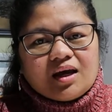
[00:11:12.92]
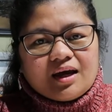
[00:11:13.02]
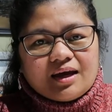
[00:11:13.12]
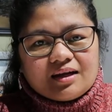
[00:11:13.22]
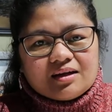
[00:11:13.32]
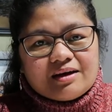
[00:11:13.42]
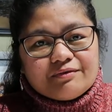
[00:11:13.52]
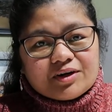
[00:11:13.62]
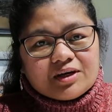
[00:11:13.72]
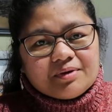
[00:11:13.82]
And
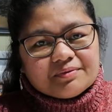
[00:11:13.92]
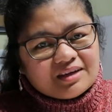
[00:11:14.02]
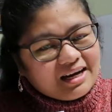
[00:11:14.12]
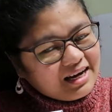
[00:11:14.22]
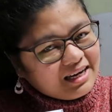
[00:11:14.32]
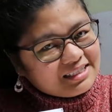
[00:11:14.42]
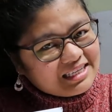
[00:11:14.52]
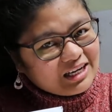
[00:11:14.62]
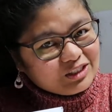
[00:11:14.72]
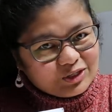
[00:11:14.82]
never give up,
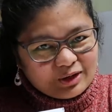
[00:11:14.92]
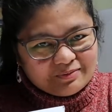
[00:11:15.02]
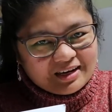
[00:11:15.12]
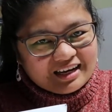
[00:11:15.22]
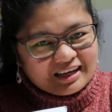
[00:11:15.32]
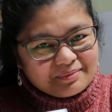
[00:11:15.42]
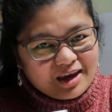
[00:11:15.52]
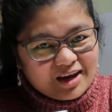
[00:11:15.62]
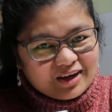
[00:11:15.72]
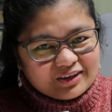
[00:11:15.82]
guys, and enjoy vlogging.
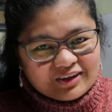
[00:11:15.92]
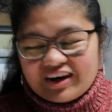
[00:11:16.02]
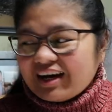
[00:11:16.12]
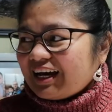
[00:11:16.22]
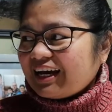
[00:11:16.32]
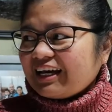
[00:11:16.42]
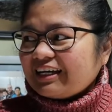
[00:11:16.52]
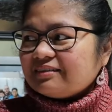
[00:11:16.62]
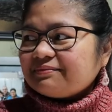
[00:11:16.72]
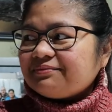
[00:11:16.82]
May
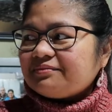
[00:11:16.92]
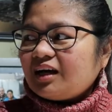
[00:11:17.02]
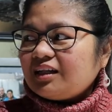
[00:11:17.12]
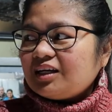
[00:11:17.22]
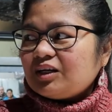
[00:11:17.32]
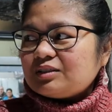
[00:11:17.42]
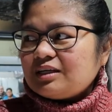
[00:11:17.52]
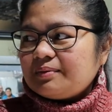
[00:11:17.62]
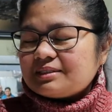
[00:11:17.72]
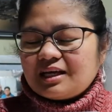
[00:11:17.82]
ganun. Nakatingin ako
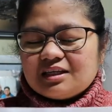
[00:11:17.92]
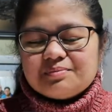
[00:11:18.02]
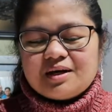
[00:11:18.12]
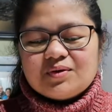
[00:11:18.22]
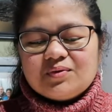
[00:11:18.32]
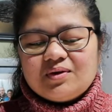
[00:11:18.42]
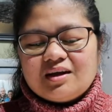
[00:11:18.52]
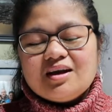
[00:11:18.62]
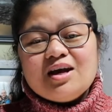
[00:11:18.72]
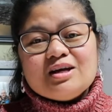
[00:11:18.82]
sa labas, guys. Parang
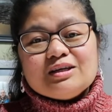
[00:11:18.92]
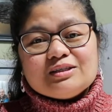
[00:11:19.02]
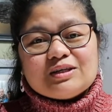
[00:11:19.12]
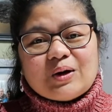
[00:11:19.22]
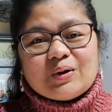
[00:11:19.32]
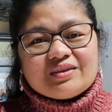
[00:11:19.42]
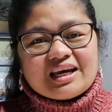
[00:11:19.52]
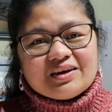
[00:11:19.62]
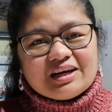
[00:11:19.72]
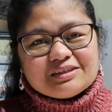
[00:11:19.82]
ulan. So,
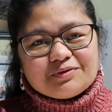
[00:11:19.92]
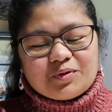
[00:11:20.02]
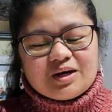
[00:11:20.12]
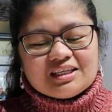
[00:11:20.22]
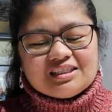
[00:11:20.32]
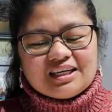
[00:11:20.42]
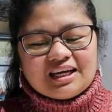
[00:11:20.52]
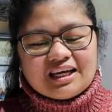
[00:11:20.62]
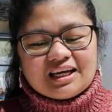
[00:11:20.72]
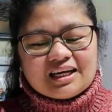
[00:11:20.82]
thank you guys for
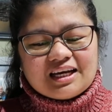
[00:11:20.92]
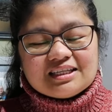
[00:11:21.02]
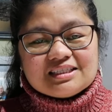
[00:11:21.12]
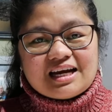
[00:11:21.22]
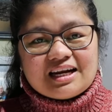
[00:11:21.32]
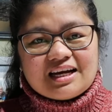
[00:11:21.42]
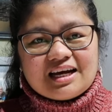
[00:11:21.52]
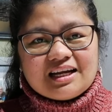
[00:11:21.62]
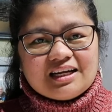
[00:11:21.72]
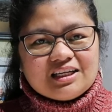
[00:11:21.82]
watching and
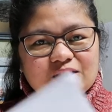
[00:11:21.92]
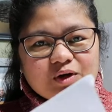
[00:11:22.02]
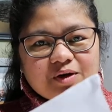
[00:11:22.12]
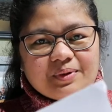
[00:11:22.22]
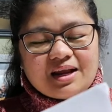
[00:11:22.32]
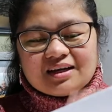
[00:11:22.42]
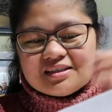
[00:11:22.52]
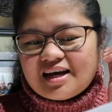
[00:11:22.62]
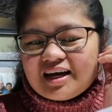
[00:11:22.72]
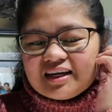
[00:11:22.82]
sana nandito kayo
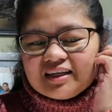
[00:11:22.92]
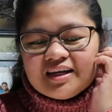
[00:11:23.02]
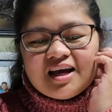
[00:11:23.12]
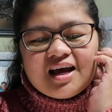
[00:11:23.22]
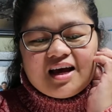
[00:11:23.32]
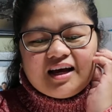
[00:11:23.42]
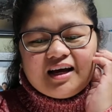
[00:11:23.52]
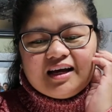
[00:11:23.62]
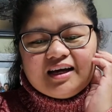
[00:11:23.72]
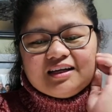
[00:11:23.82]
palagi sa akin
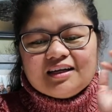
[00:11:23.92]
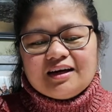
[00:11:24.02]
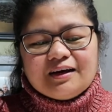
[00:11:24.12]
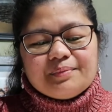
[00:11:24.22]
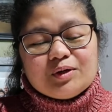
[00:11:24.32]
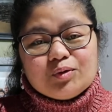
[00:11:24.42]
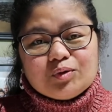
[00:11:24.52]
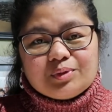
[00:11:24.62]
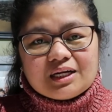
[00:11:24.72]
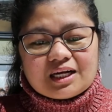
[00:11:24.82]
and
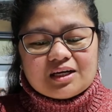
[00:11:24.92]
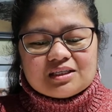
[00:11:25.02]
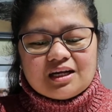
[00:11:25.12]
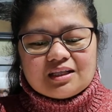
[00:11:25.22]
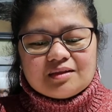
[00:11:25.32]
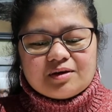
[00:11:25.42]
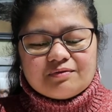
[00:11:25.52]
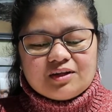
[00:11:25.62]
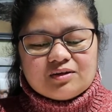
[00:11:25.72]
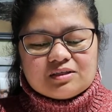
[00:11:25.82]
manunod pa rin kayo sa lahat ng
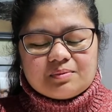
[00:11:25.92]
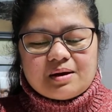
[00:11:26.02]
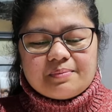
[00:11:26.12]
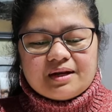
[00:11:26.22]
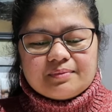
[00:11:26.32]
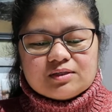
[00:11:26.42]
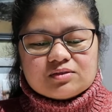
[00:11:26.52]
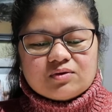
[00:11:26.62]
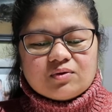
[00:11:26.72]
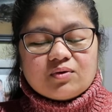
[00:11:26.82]
mga videos na
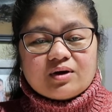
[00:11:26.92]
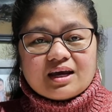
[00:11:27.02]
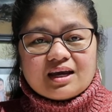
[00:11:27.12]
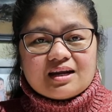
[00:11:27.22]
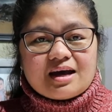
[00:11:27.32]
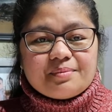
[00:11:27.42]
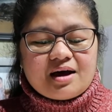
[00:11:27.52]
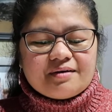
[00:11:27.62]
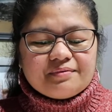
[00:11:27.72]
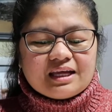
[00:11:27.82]
ipapalabas ko. And I'm
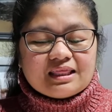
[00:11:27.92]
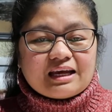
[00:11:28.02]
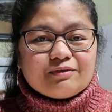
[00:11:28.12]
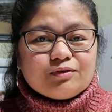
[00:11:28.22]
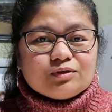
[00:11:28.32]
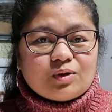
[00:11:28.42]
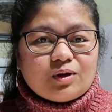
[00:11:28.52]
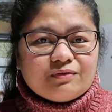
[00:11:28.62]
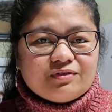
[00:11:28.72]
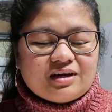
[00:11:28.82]
happy and thankful to
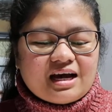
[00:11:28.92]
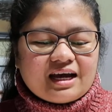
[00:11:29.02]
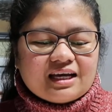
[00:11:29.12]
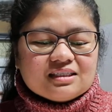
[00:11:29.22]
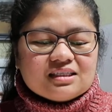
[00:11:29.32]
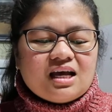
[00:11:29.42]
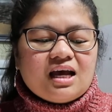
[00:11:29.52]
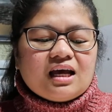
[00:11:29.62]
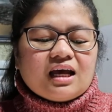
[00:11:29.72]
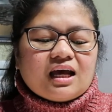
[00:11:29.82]
all of you guys
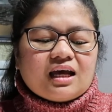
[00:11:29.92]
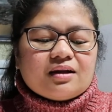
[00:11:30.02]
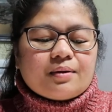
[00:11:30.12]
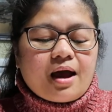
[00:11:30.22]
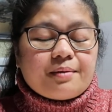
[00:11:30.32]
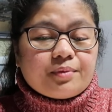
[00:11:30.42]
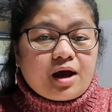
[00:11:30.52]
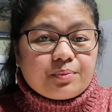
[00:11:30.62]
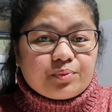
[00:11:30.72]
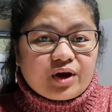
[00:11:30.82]
and
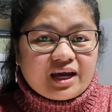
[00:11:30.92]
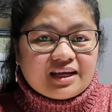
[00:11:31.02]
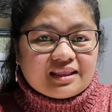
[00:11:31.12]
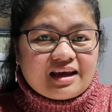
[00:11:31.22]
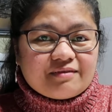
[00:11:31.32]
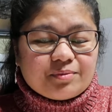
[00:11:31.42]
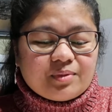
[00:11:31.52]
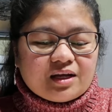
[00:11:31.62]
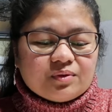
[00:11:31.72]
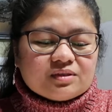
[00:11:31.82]
I pray that
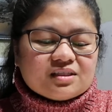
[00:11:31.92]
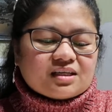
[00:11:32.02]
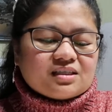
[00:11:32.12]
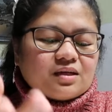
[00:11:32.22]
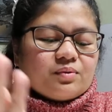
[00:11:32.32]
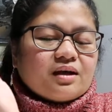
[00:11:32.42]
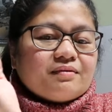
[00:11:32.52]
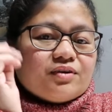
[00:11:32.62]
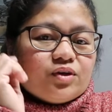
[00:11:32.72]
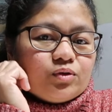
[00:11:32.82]
everybody will succeed
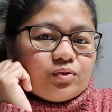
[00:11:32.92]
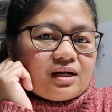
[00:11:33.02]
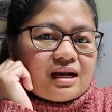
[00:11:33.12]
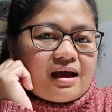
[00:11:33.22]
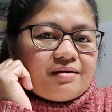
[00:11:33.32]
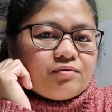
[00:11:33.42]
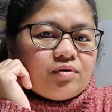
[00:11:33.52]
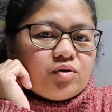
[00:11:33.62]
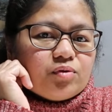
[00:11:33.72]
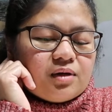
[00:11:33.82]
whatever you do in life.
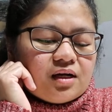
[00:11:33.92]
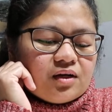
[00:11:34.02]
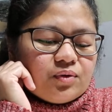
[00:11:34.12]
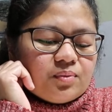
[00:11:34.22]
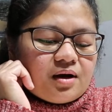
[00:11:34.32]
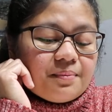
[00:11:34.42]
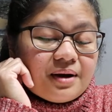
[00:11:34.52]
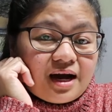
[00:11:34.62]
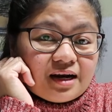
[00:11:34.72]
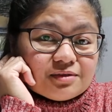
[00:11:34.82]
Kung ano man ang yung mga
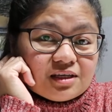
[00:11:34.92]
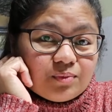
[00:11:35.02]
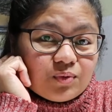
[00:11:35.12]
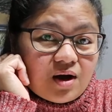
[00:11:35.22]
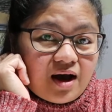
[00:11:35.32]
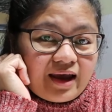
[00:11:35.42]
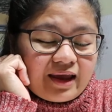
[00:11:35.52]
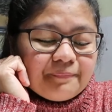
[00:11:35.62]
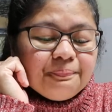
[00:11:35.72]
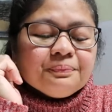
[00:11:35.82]
pangarap sa
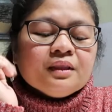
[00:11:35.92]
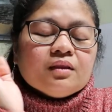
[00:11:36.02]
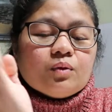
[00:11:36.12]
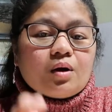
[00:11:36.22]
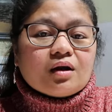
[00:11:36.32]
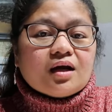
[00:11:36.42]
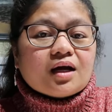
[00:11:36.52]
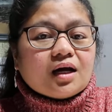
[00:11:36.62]
buhay, wag